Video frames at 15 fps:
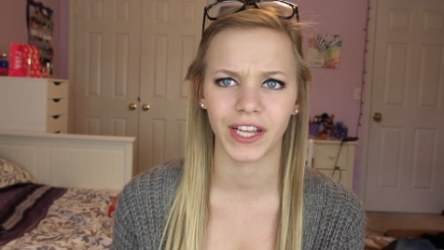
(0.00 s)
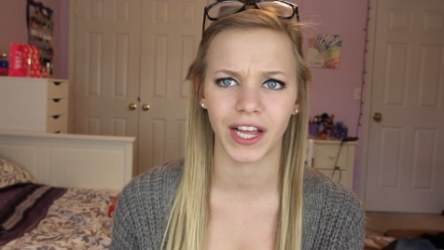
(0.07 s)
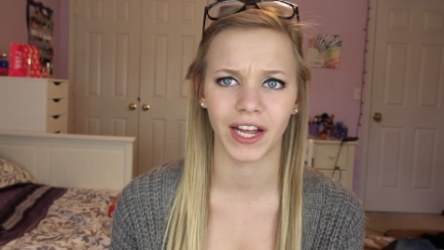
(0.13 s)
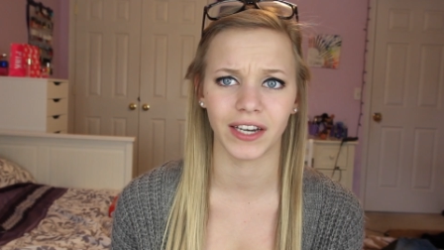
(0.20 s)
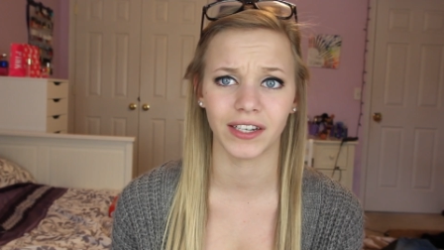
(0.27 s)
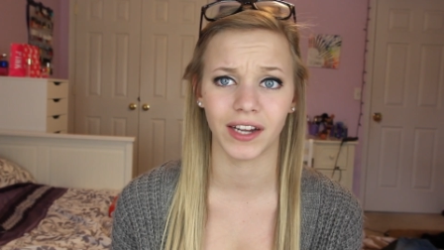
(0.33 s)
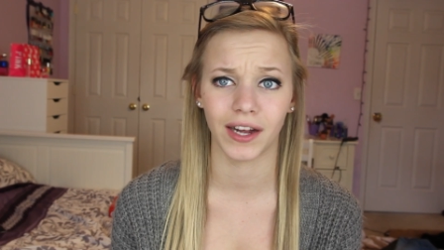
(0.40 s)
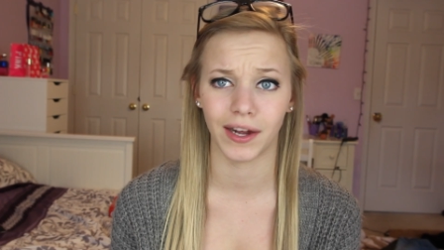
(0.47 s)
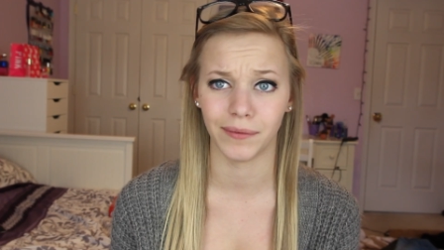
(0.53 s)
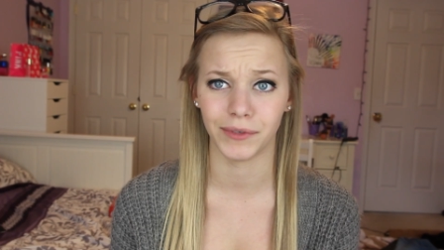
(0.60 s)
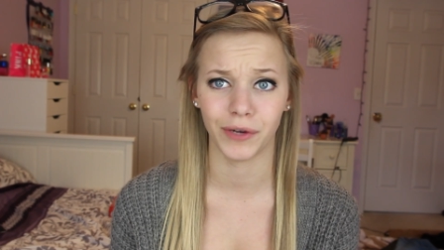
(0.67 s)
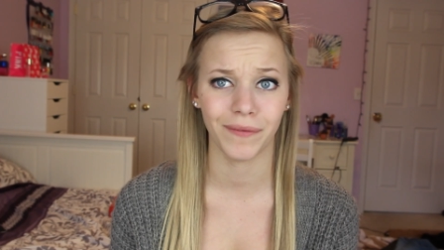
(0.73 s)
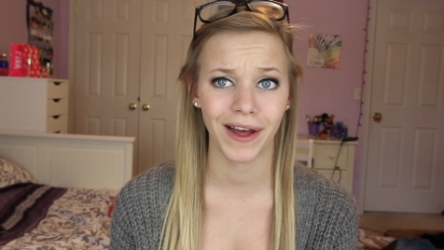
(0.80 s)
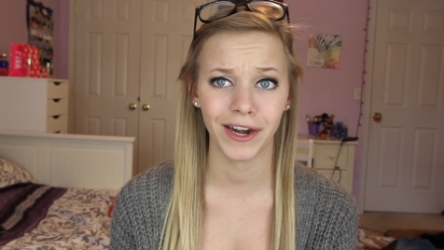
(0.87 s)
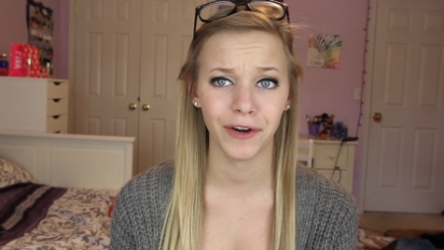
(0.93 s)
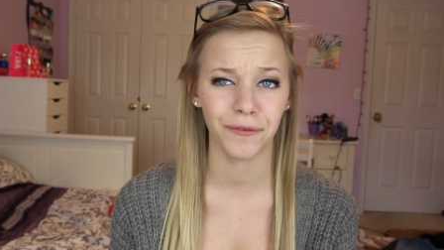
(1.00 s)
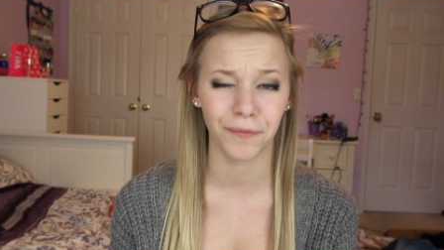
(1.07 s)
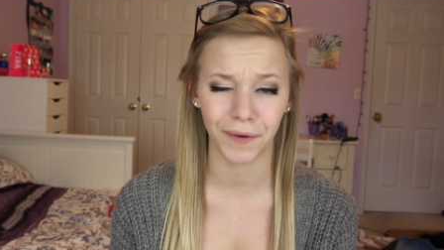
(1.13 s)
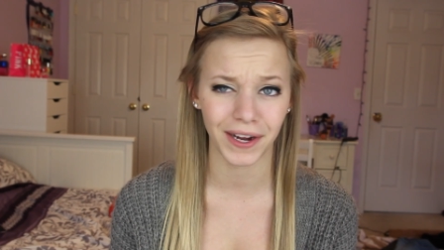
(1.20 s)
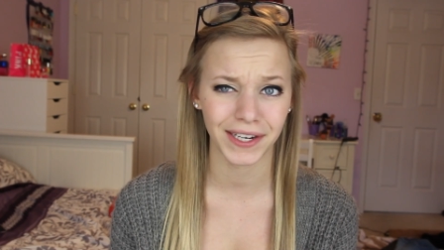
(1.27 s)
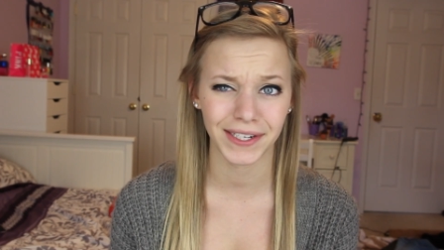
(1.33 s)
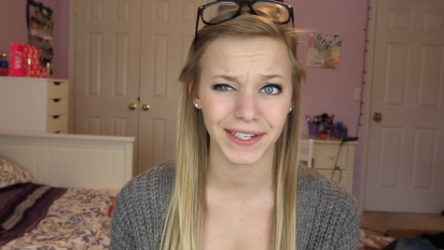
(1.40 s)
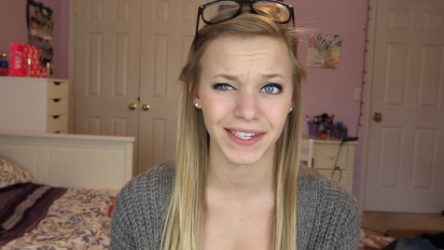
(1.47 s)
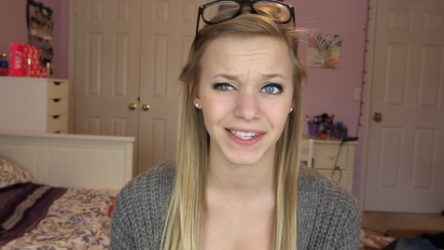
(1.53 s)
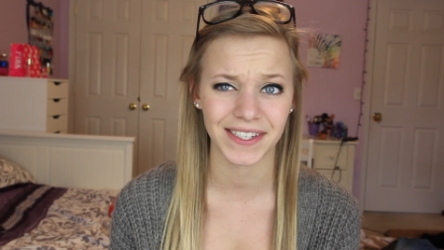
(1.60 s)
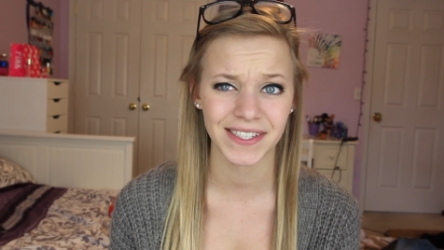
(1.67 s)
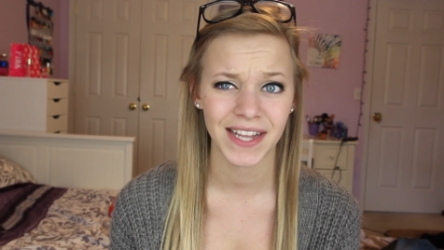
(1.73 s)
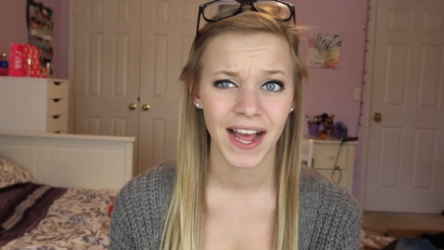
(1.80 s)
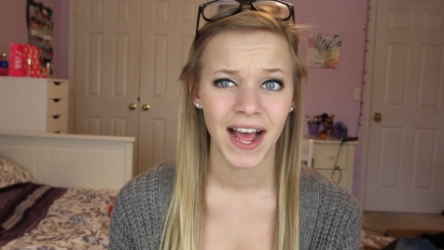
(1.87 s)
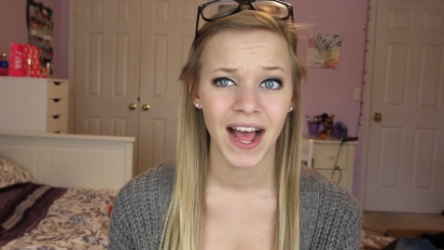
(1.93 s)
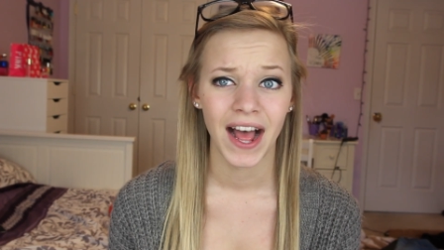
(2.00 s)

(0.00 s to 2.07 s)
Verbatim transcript: And um, no matter what it is,